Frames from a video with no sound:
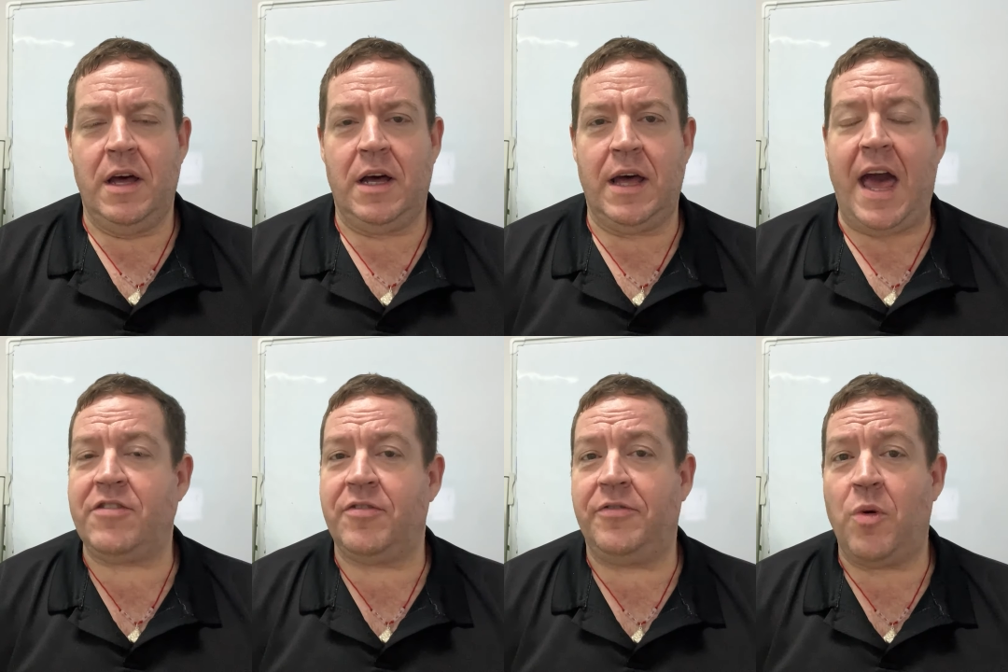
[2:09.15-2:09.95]

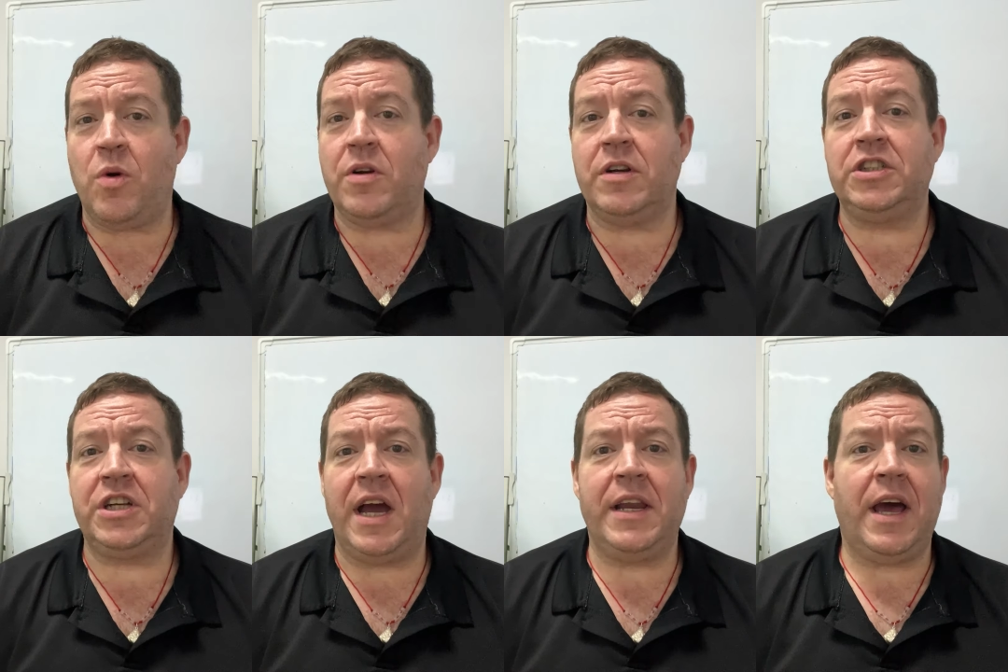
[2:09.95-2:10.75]
As a foreigner in
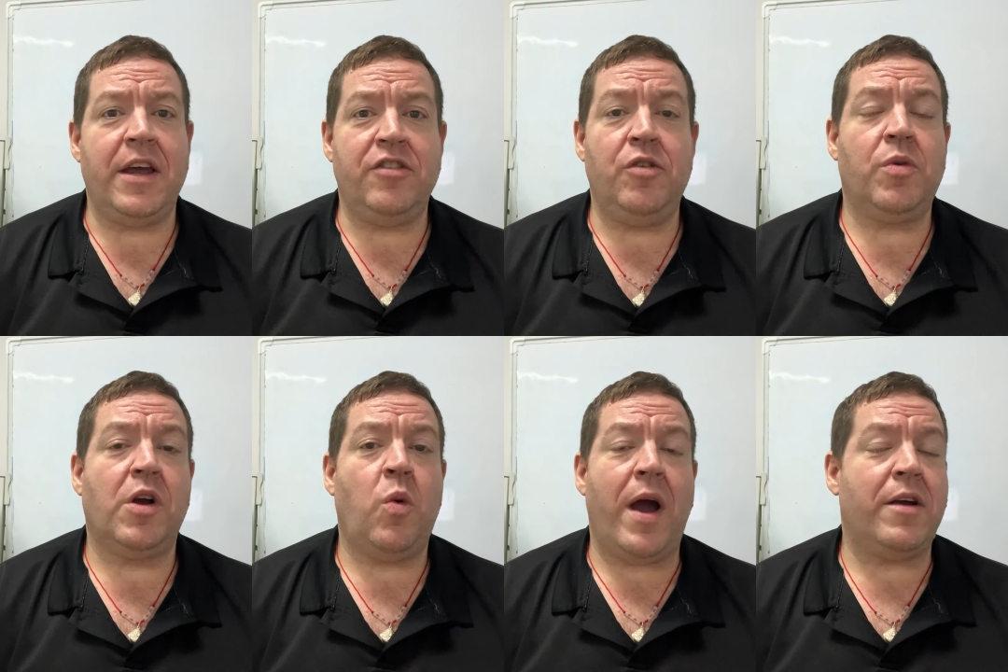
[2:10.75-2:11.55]
China, I do
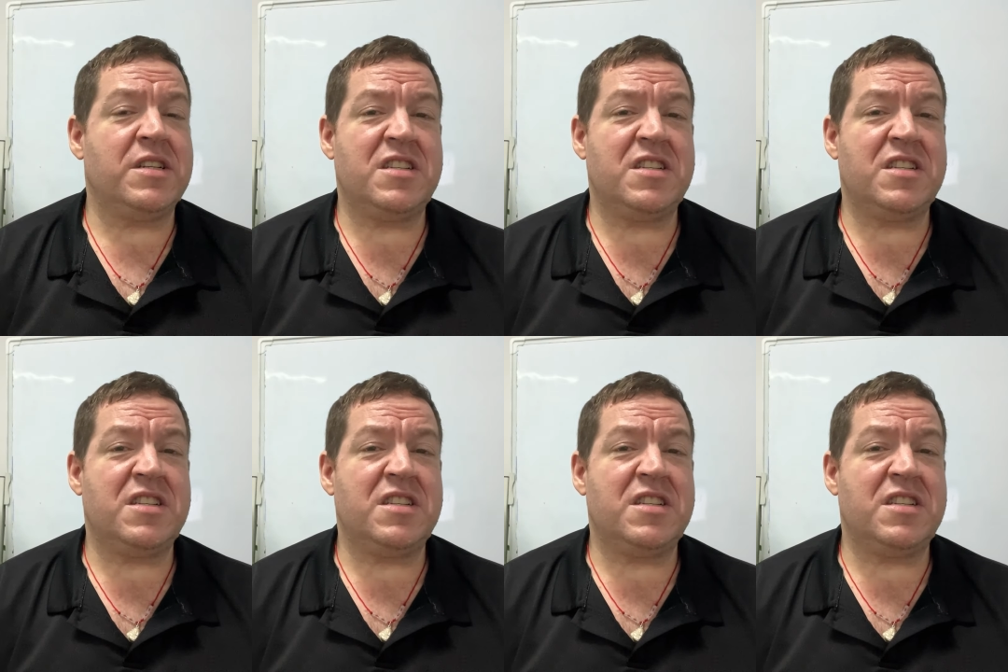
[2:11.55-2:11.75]
require